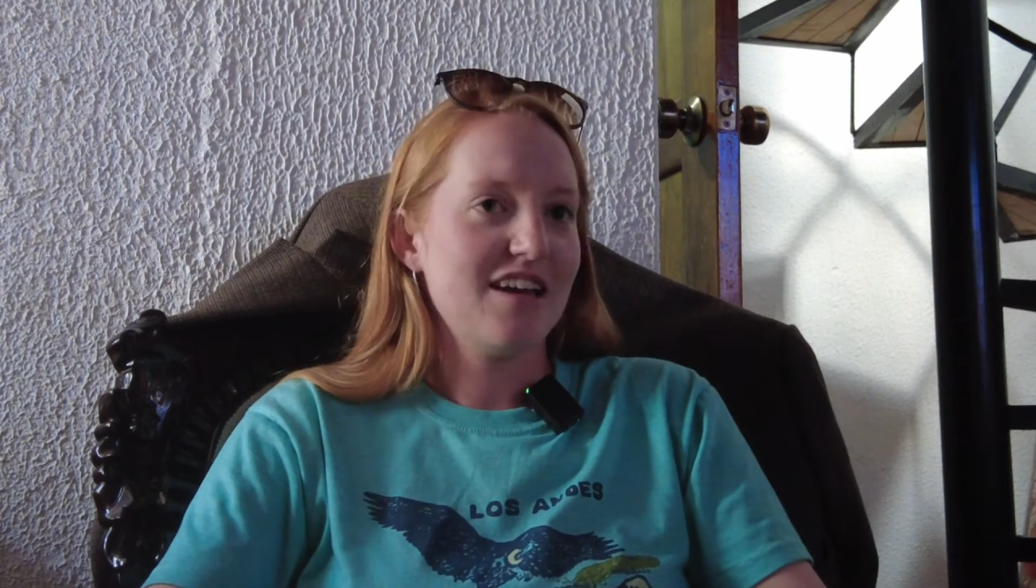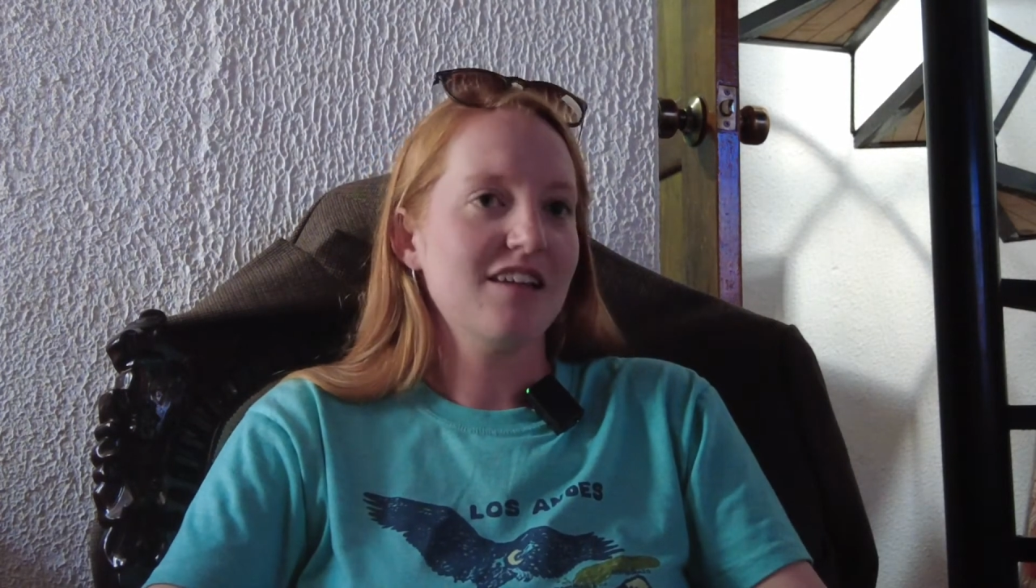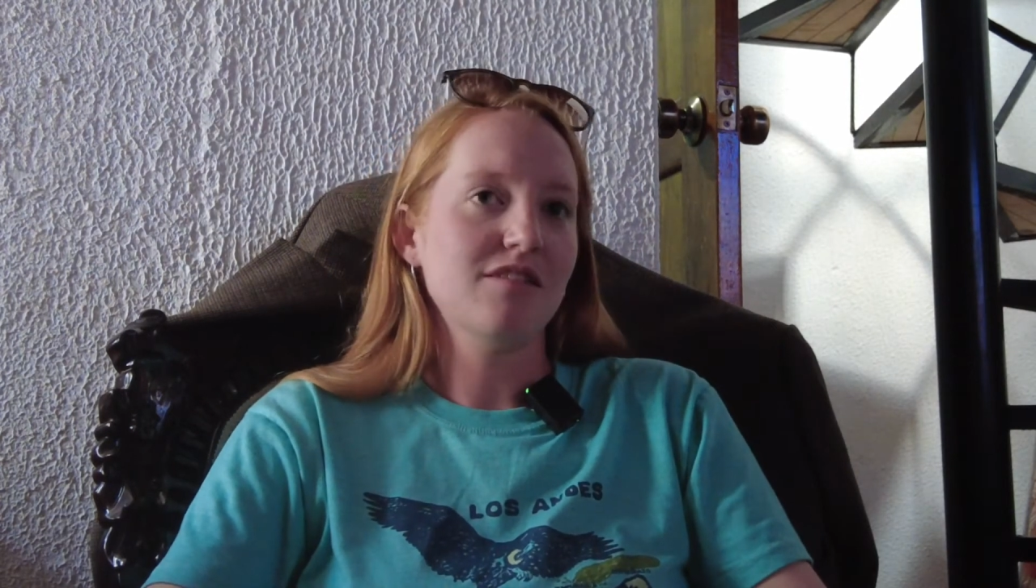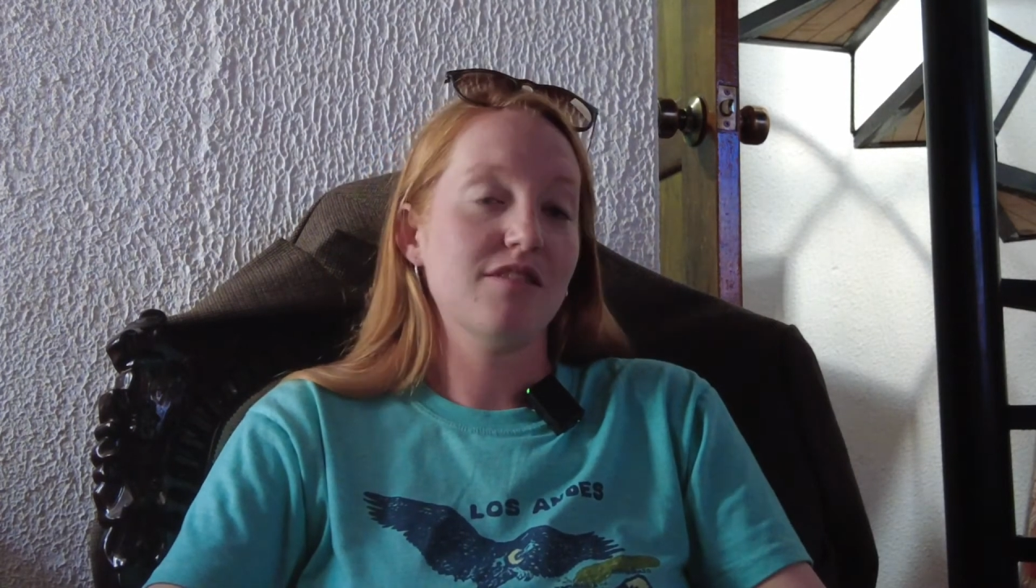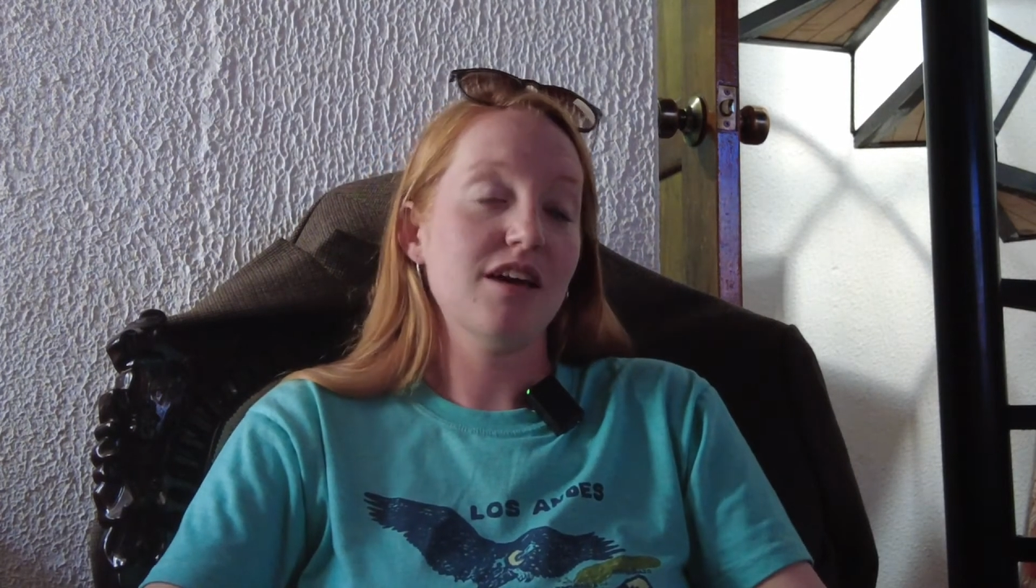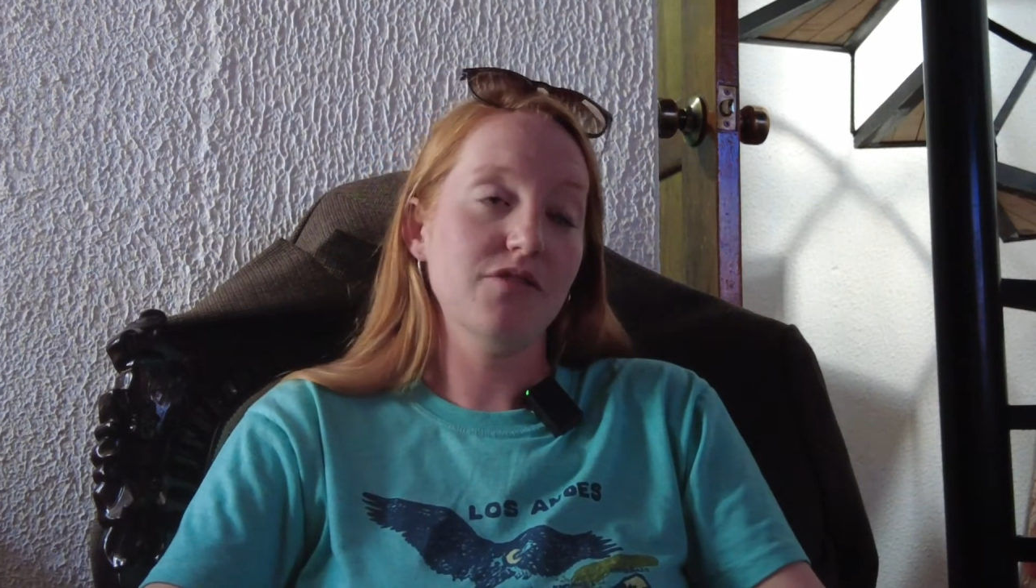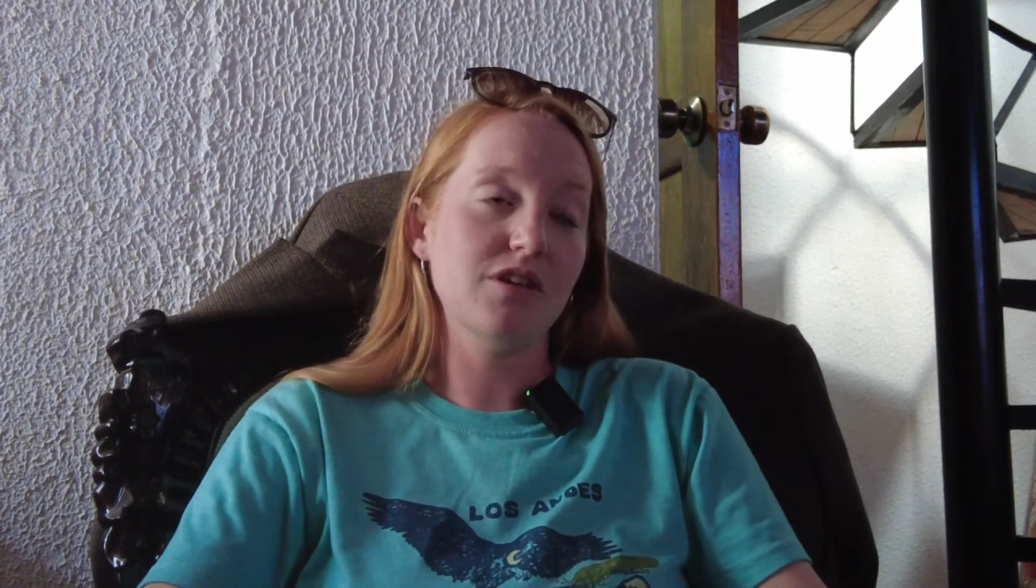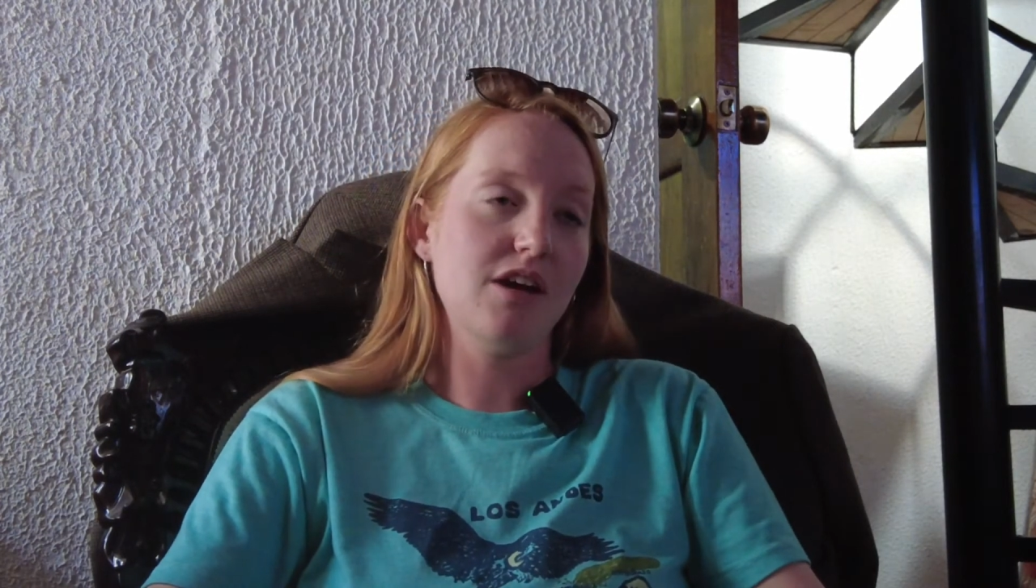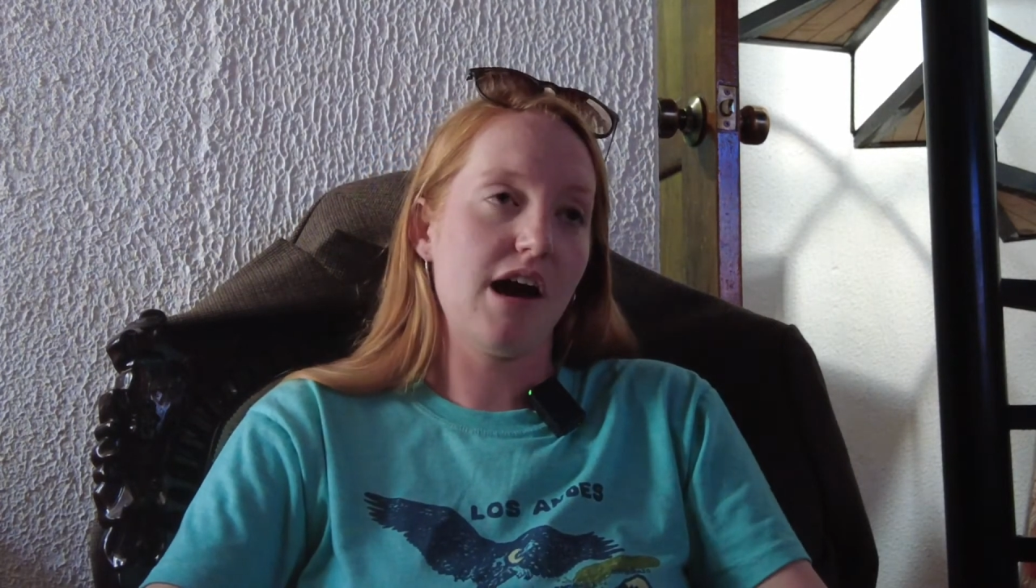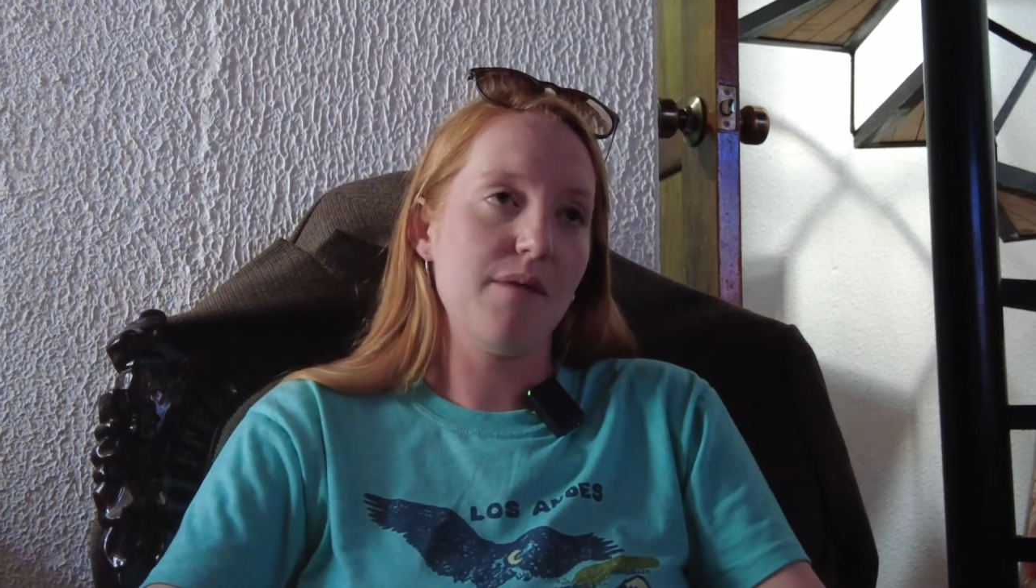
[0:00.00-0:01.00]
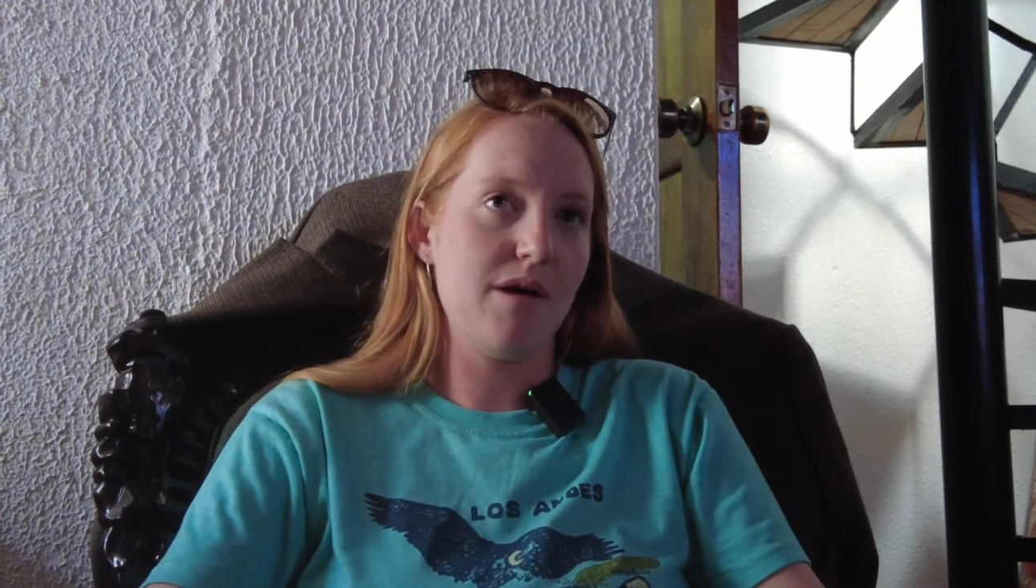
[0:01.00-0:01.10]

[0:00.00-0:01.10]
and thankfully he got